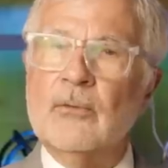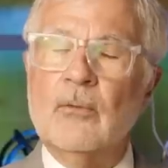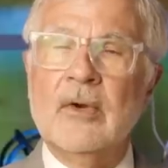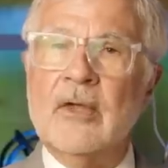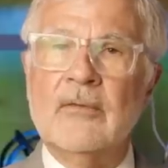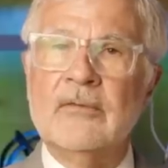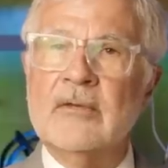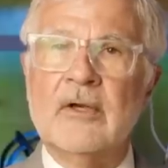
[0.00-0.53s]

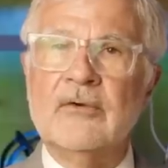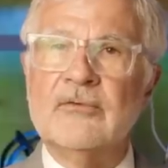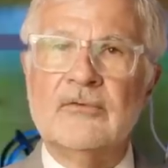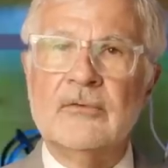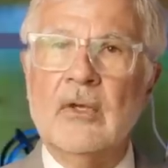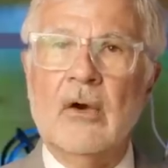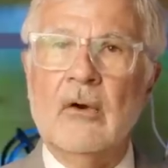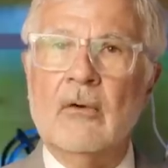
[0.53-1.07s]
when
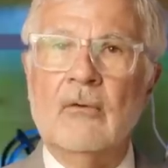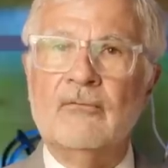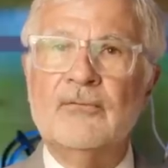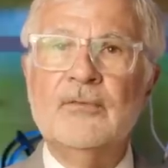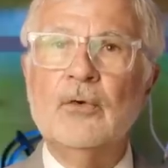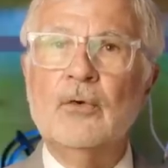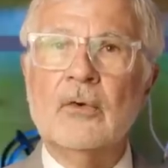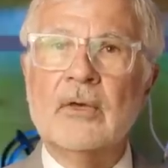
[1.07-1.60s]
there's no
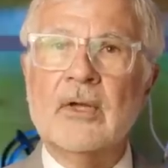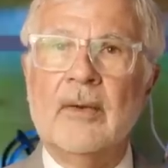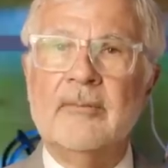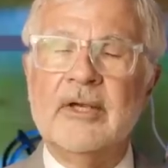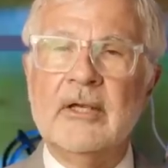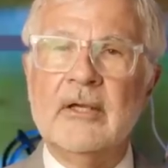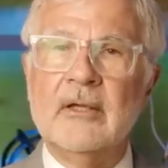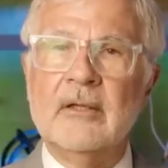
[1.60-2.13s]
fuel
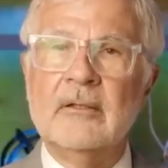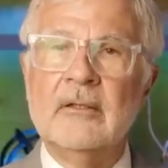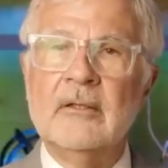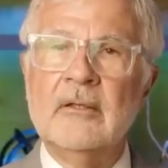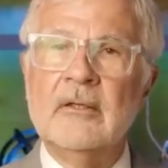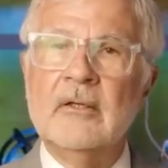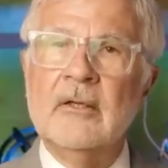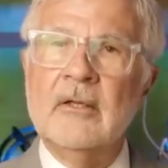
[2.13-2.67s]
coming in,
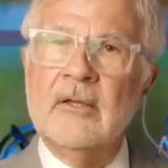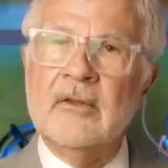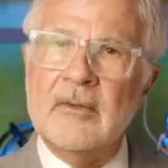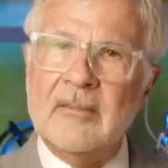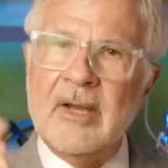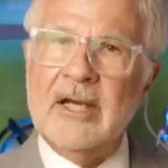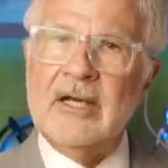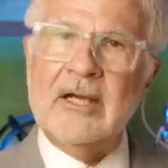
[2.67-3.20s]

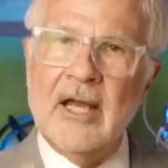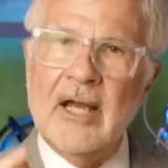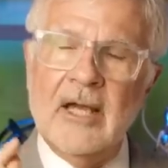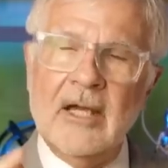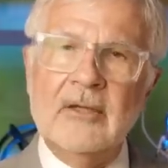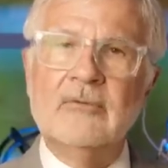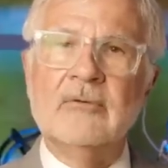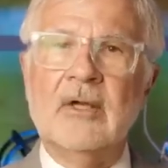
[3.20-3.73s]
the
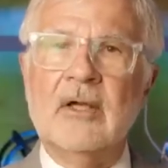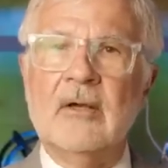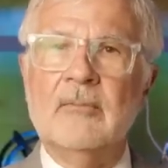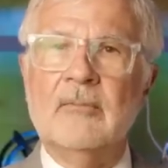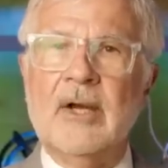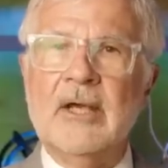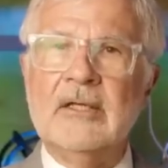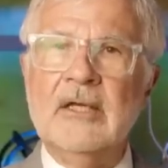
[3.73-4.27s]

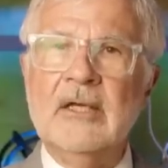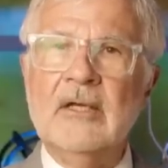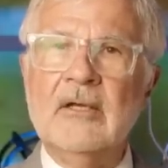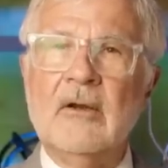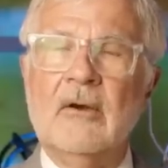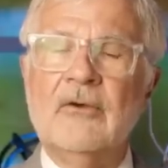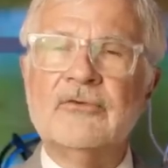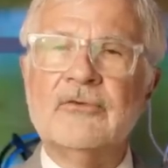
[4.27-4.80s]
mitochondria by
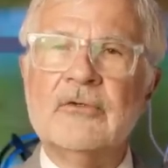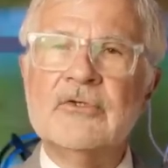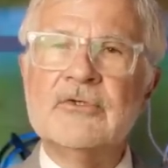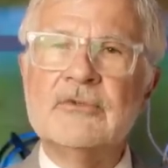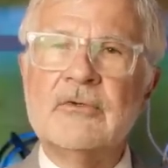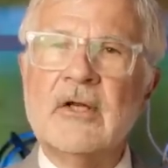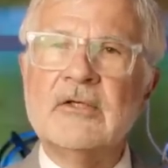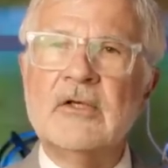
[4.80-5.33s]
ketones are
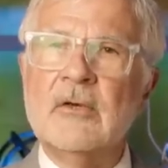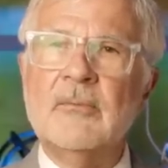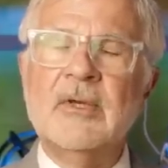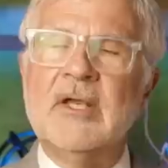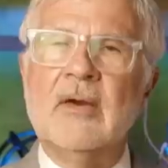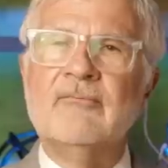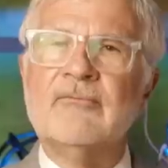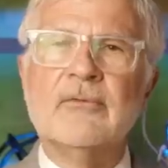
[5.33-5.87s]
instructed to
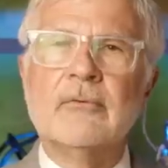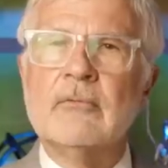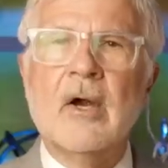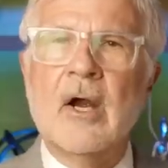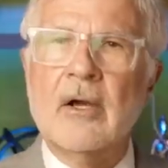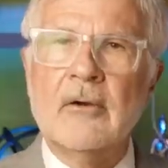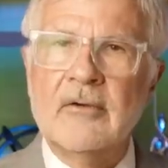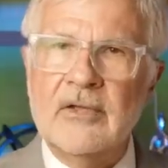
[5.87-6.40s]
become
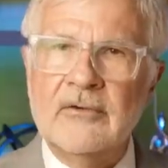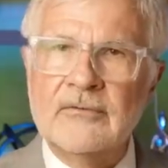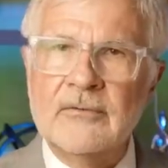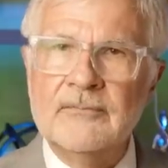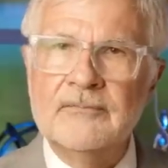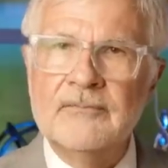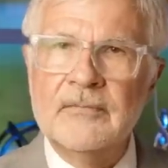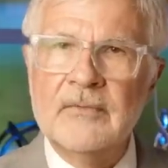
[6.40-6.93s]
Ferraris.
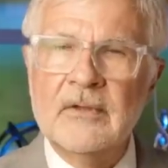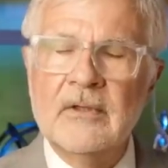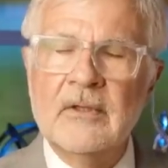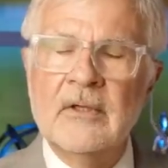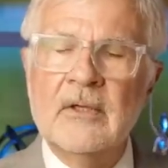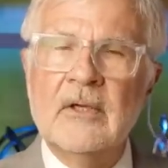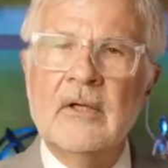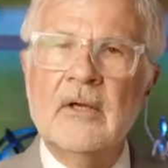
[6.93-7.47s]

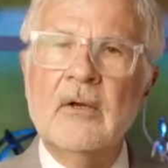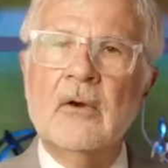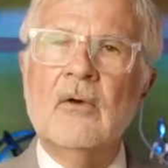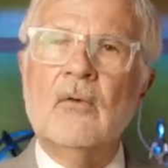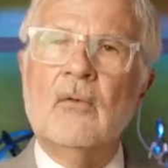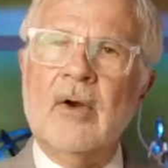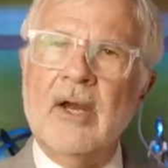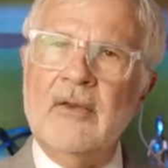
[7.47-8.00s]

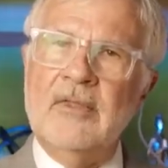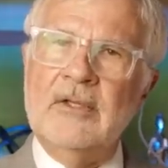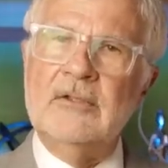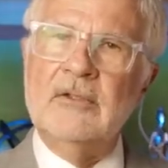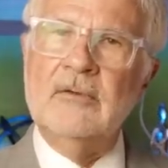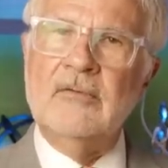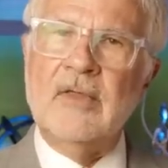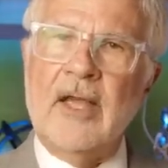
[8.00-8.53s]
Why do they
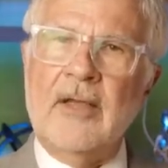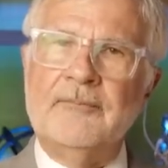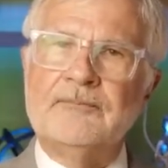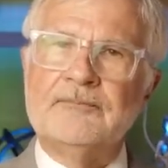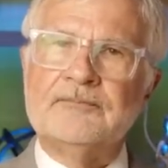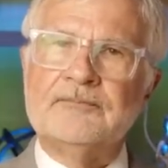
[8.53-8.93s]
do that?